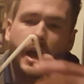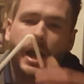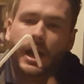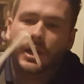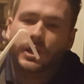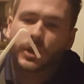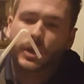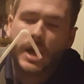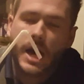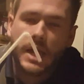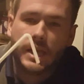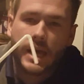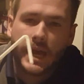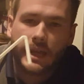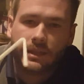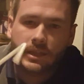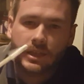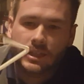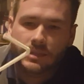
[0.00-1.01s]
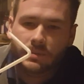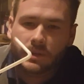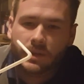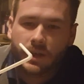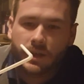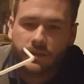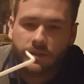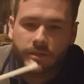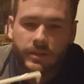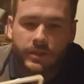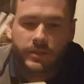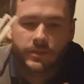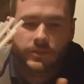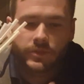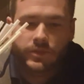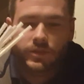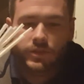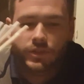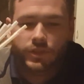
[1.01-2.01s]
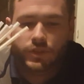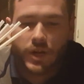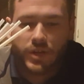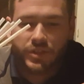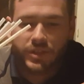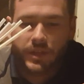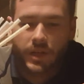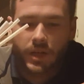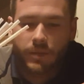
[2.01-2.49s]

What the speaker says: I do not like these because of these stretchy